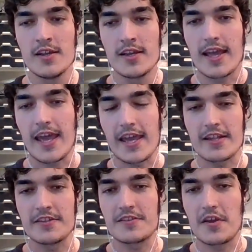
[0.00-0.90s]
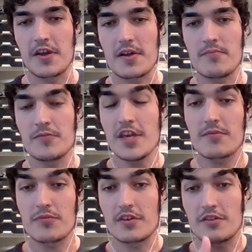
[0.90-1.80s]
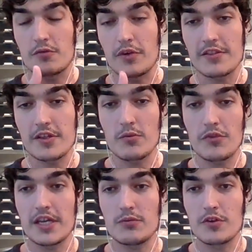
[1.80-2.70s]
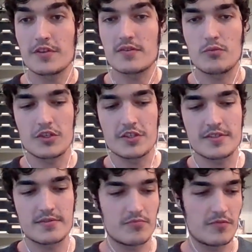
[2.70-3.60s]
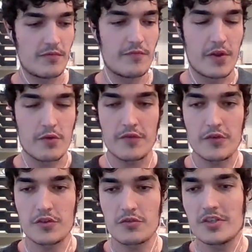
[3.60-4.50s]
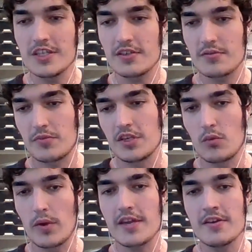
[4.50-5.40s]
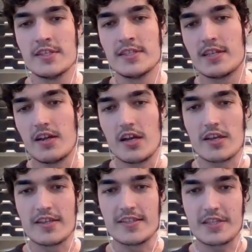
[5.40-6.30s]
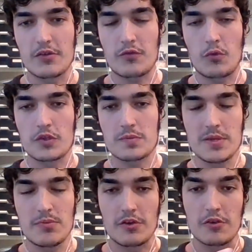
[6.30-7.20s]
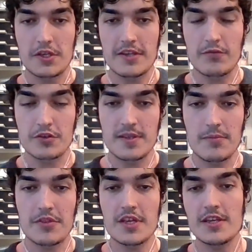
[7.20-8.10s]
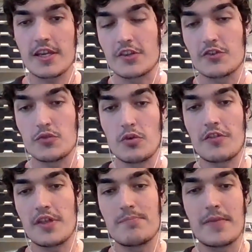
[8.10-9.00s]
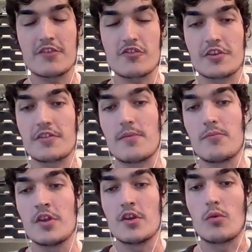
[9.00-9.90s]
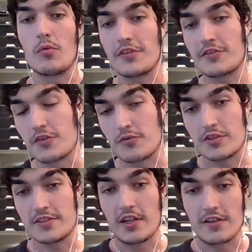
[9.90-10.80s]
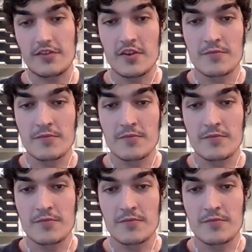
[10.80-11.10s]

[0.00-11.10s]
And yeah, the great thing with AdWords, which is very, very unique in a way, is that, of course, people are looking for something and you are then matching them with certain results.